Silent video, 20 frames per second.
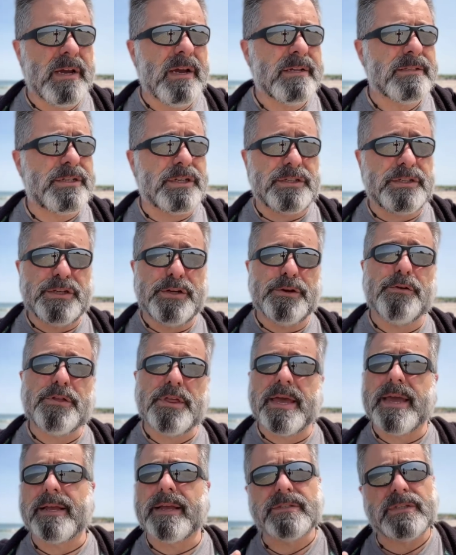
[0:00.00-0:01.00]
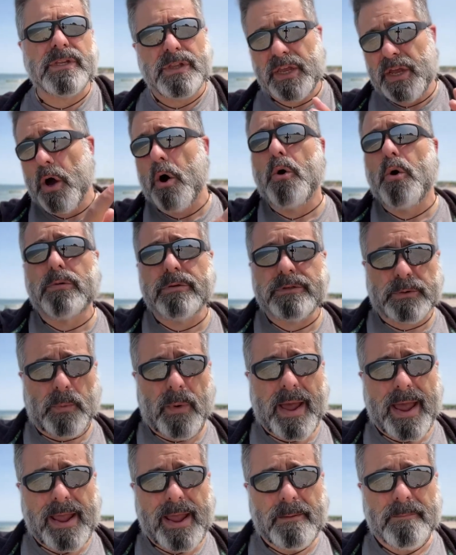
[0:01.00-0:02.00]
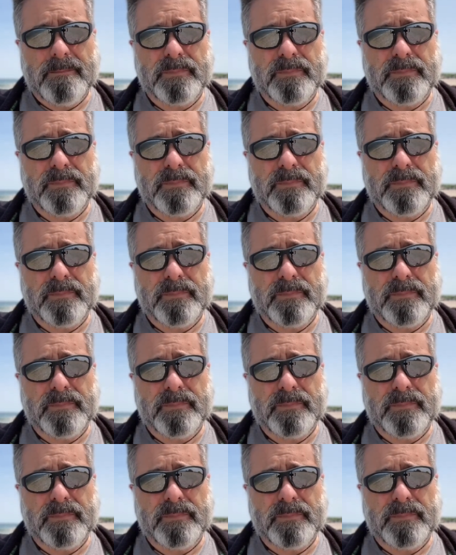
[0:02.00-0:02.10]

to do things the old way,